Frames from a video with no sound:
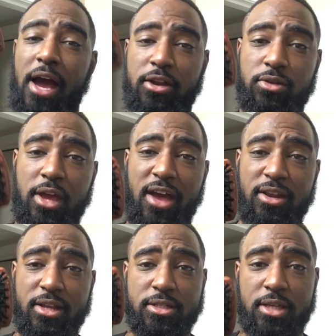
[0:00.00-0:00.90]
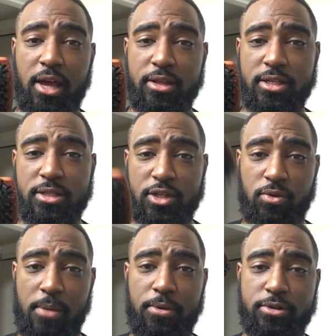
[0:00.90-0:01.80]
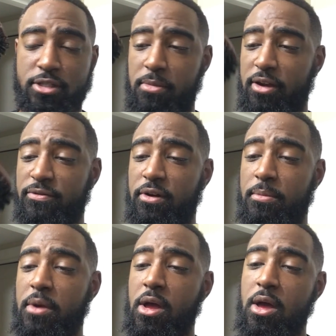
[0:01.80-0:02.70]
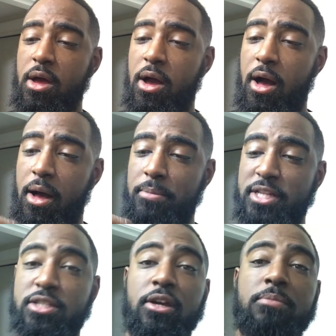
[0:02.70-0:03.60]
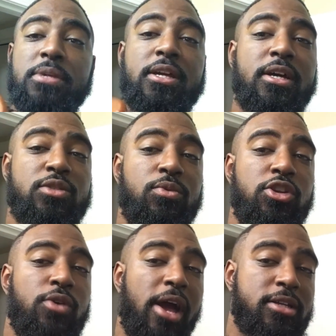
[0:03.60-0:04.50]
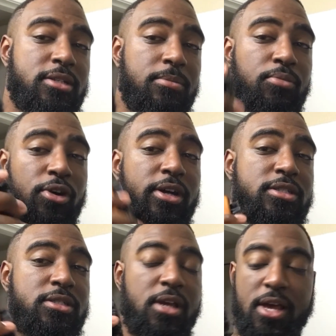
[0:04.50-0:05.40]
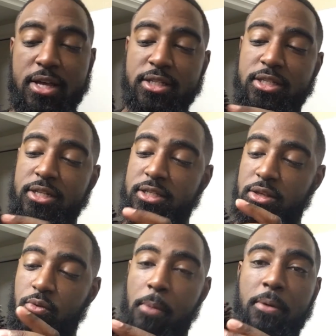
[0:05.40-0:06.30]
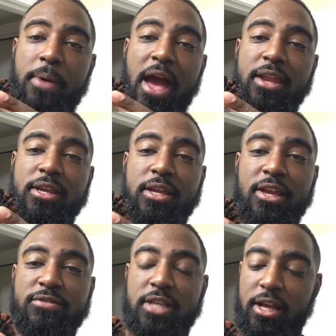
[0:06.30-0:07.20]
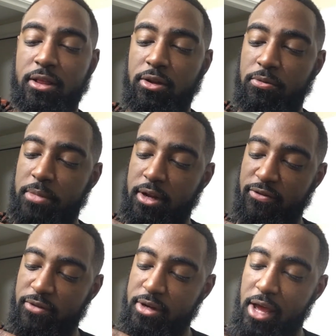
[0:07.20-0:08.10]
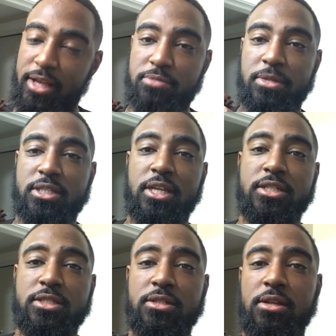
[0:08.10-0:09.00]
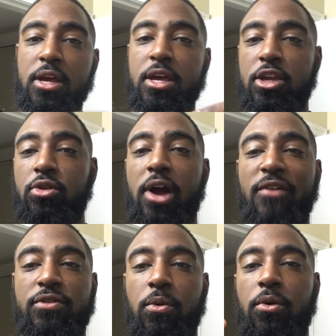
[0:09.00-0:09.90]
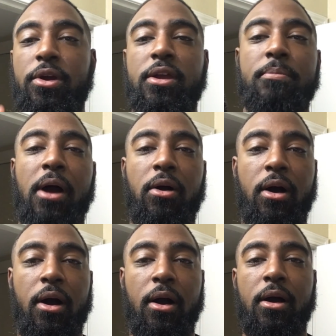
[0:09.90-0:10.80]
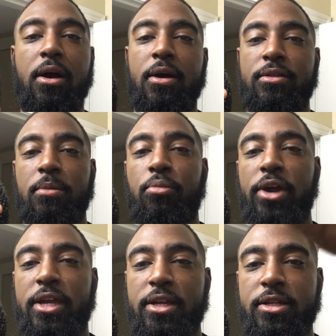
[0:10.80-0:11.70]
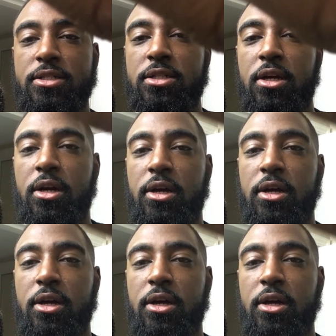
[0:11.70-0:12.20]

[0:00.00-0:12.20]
I know they had it at Sally's, that's where I purchased mine from. It's good because when you actually brush, since the rubber padding gives like a little bit of not as much tension, you don't have to worry about the breakage,